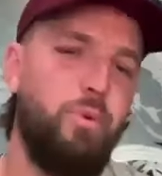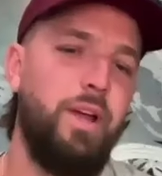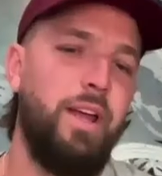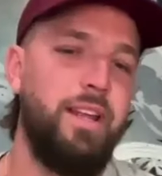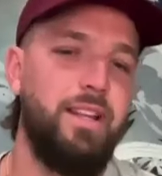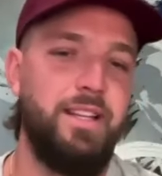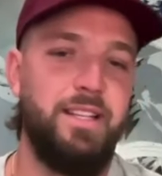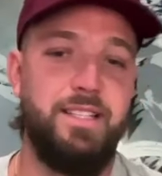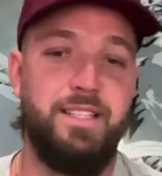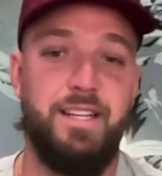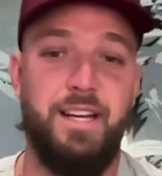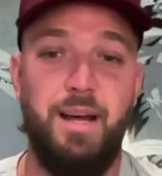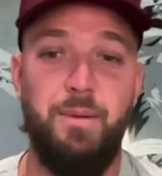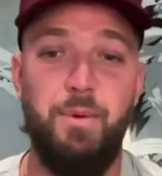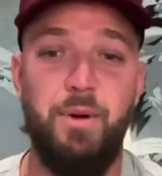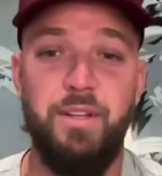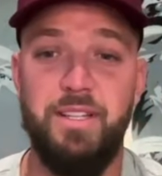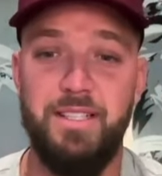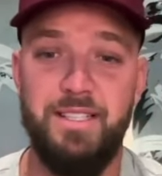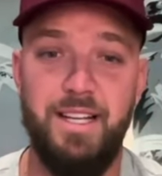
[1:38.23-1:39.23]
Hey, listen, I'm
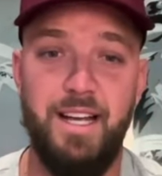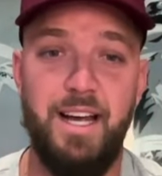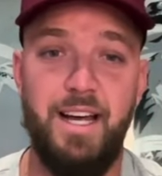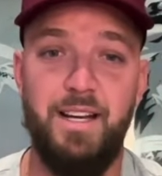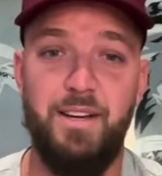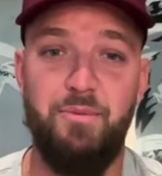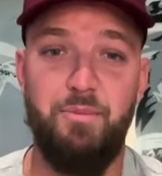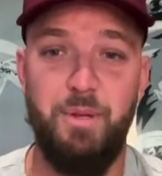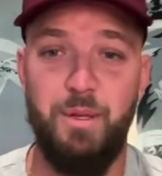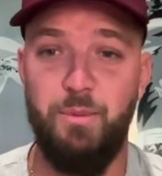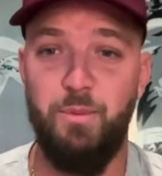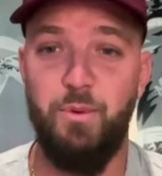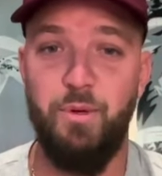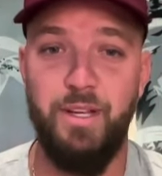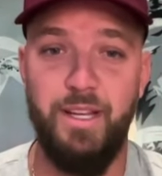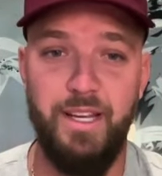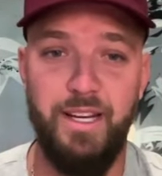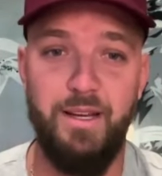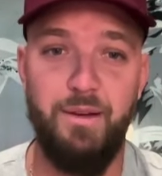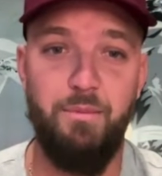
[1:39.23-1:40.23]
on the side of people
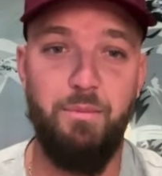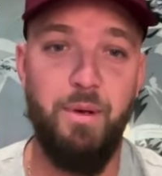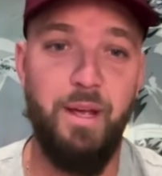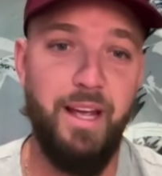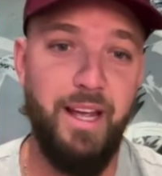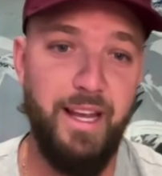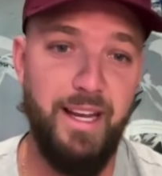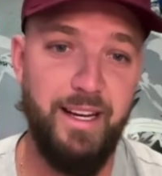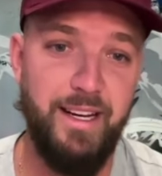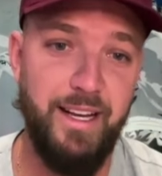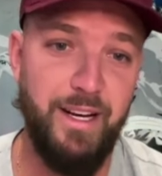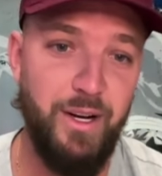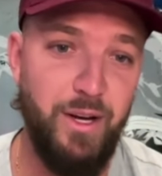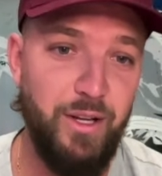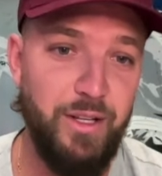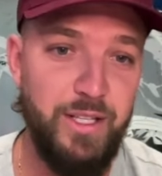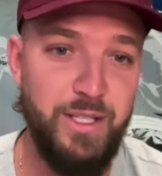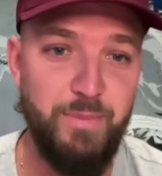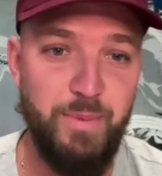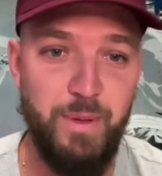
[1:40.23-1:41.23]
getting paid, and
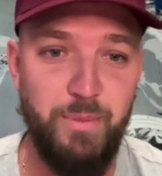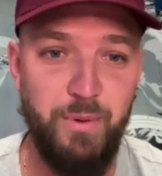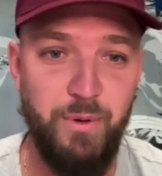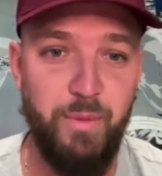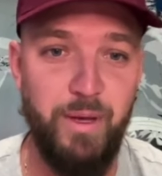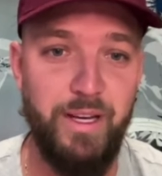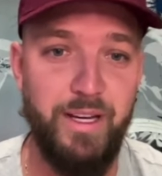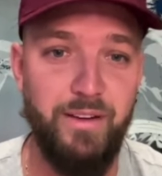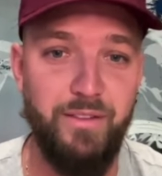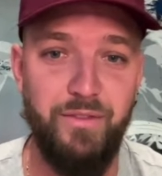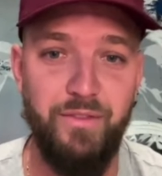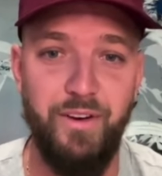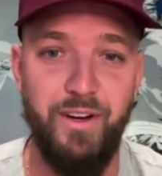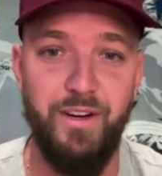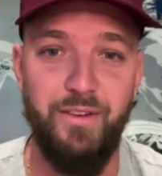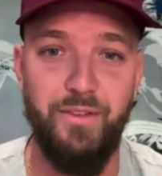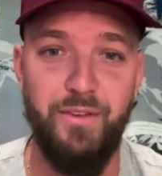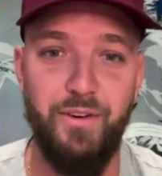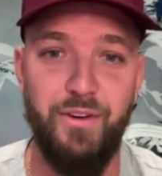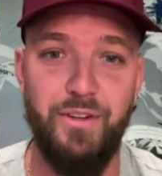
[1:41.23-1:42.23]
all these people making fun
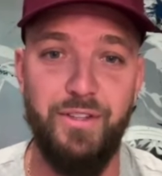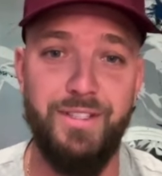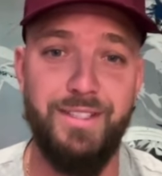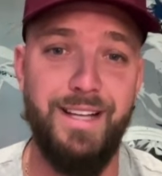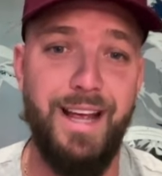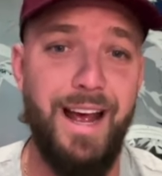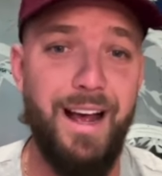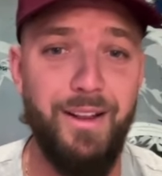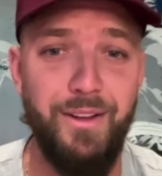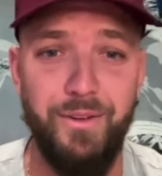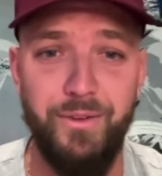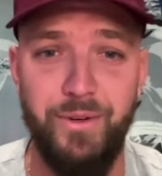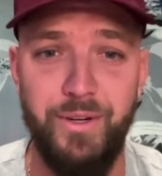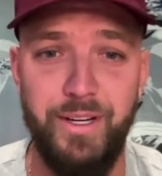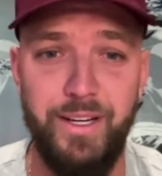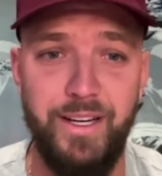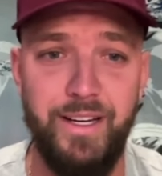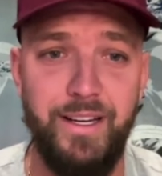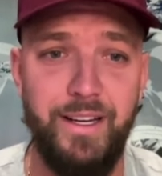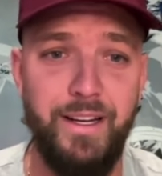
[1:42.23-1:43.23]
of her
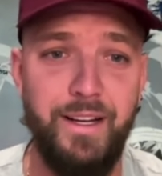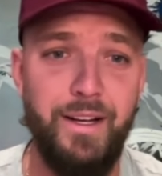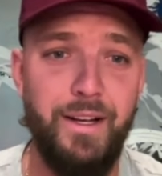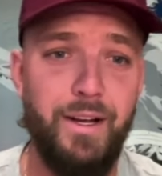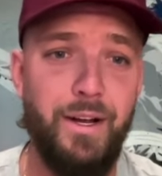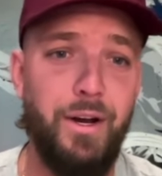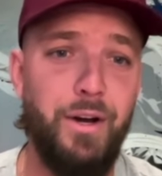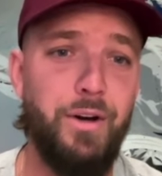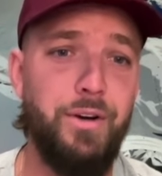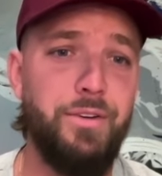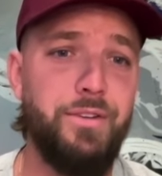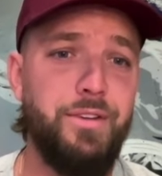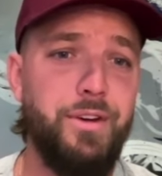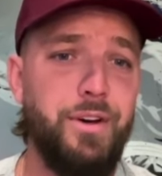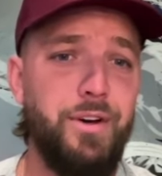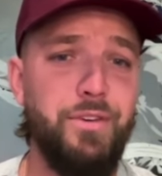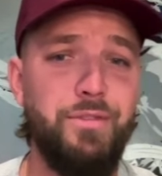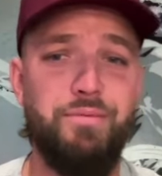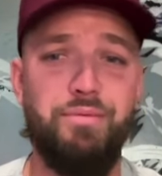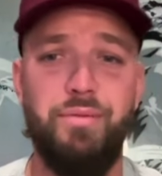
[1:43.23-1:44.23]
salary, her
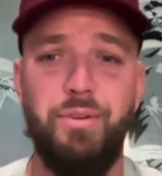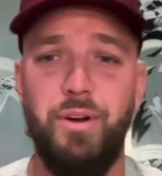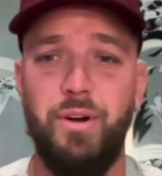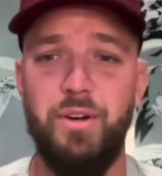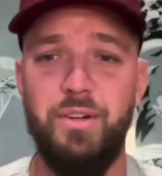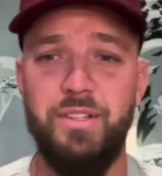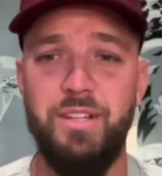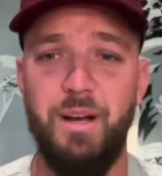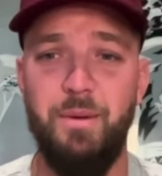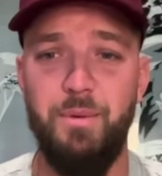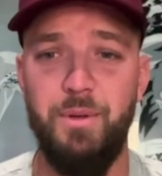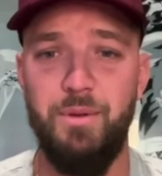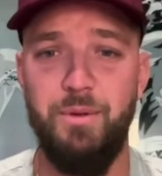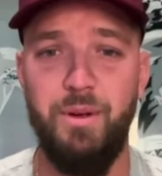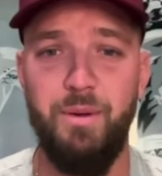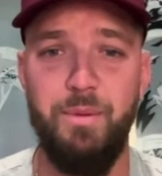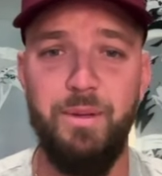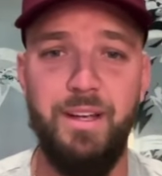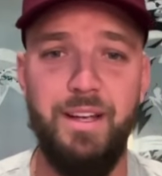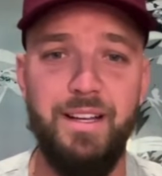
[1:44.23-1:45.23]
her her
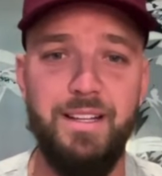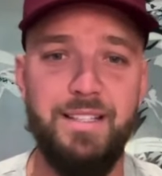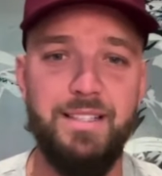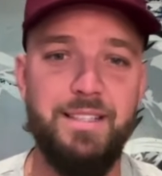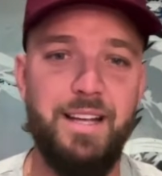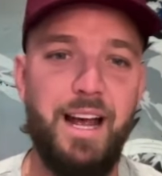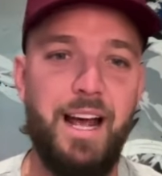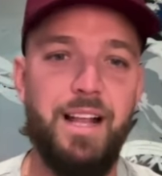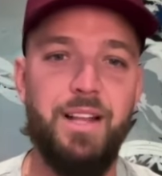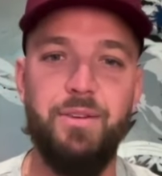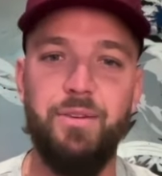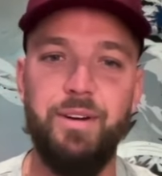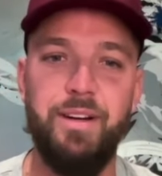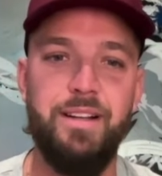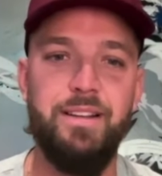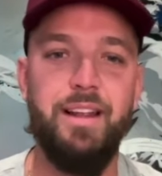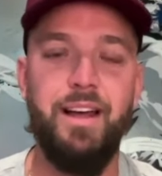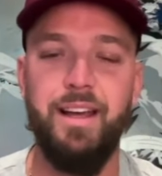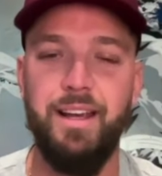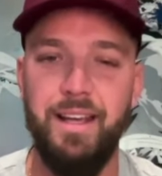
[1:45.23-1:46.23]
WNBA. I know.
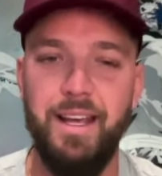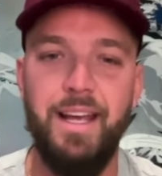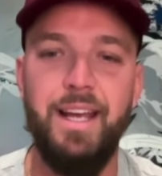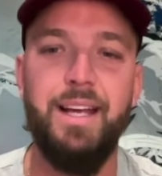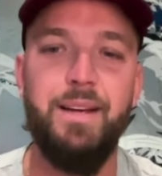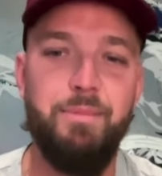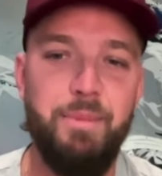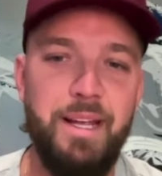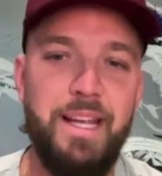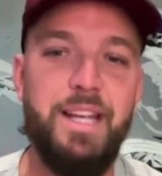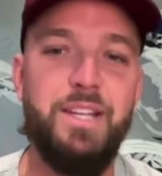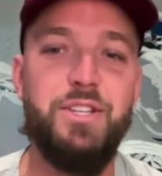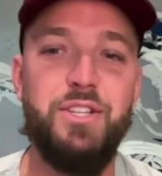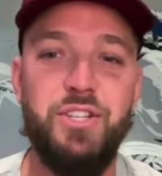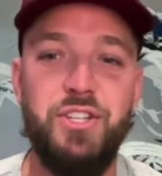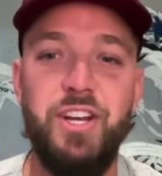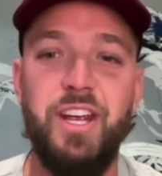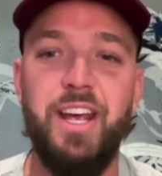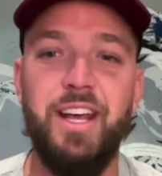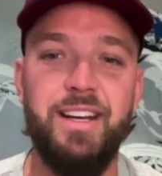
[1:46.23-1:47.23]
Salary, eat
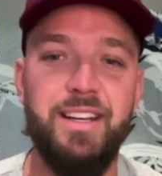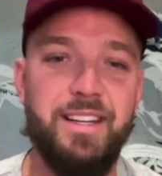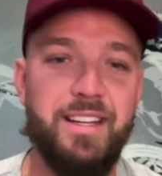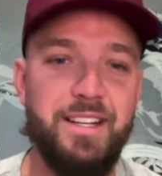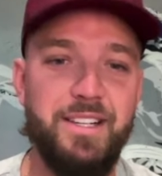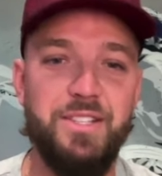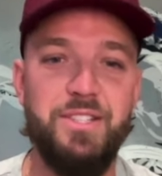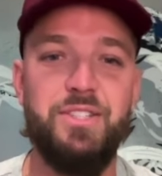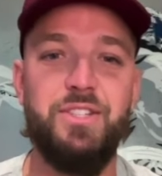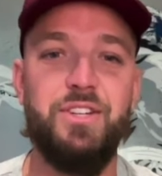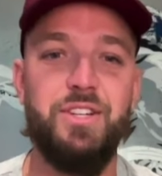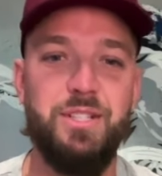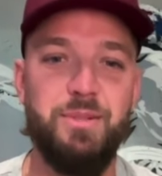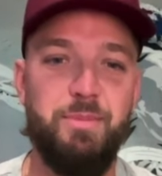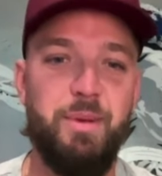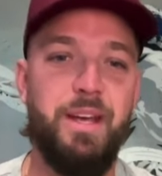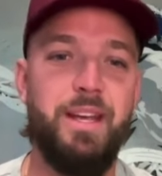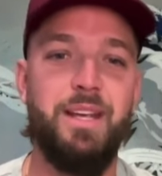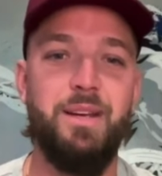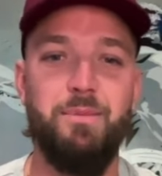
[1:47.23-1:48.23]
shit because she's
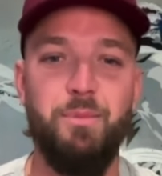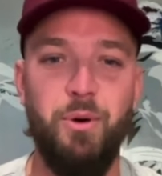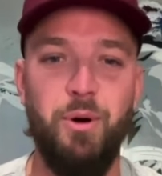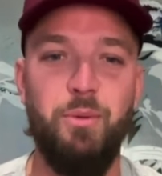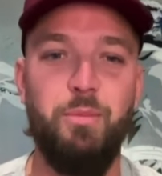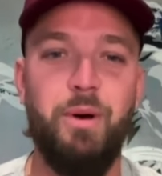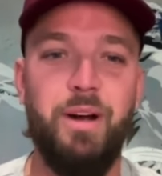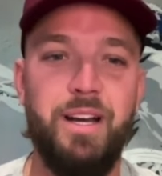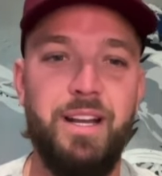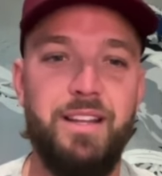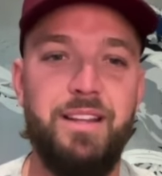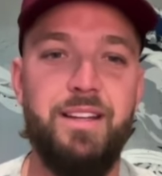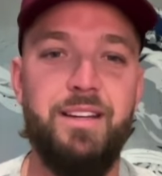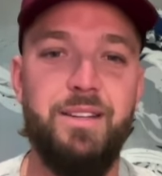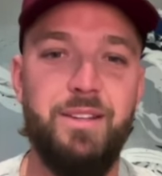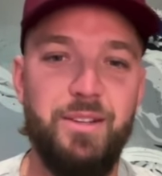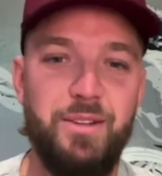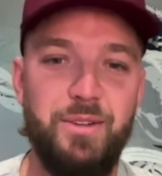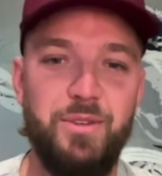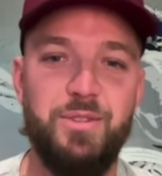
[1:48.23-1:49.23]
making more money
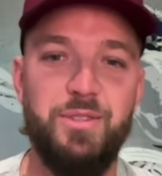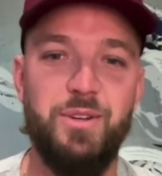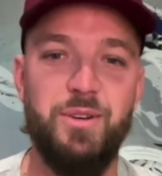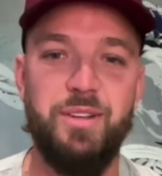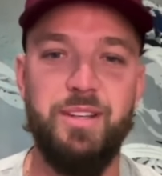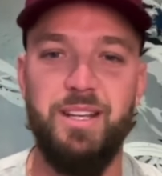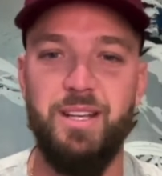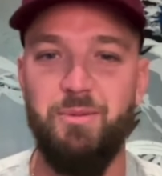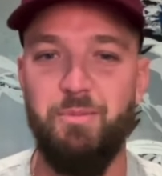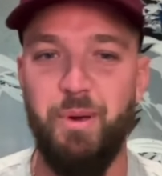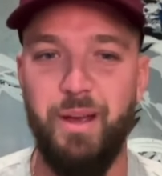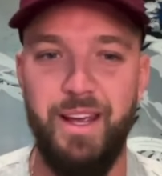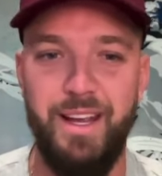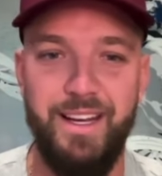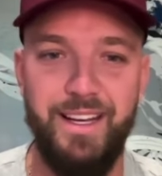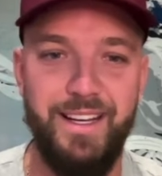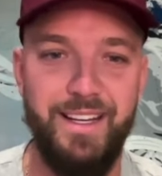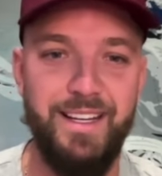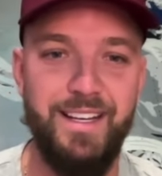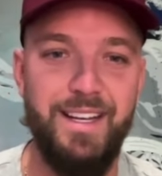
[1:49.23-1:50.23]
than you. So keep
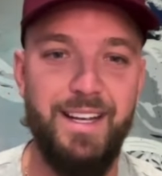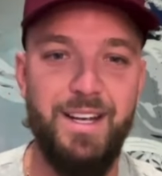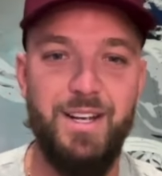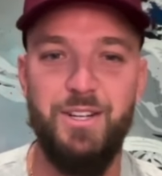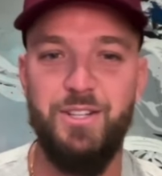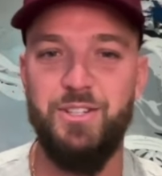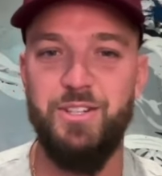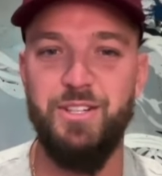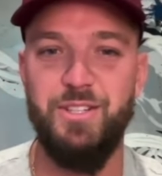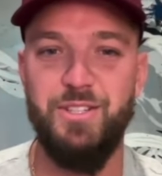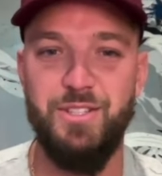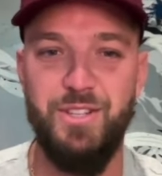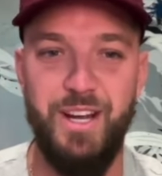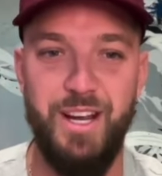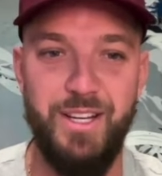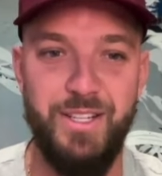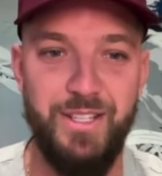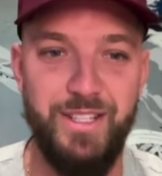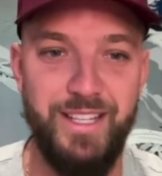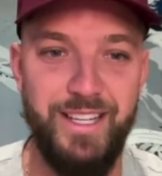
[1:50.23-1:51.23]
hating. She's
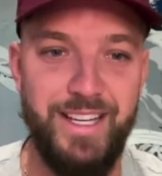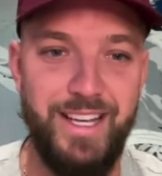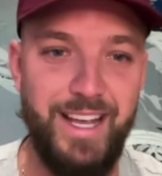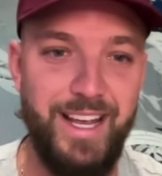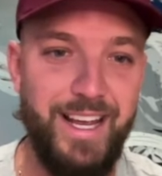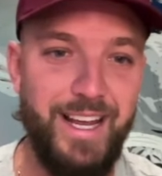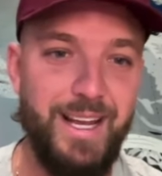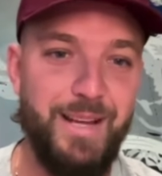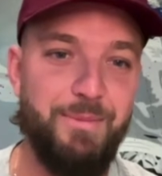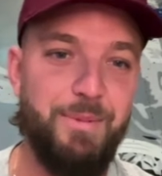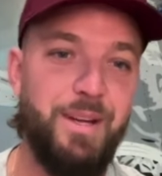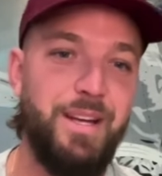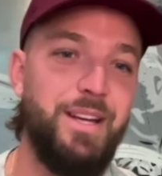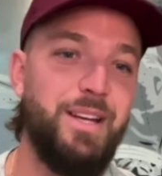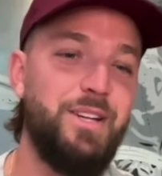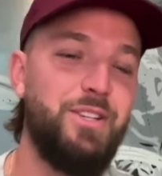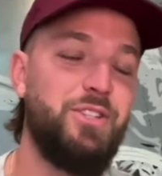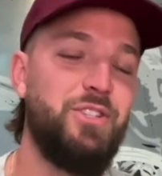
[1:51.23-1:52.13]
changing the game.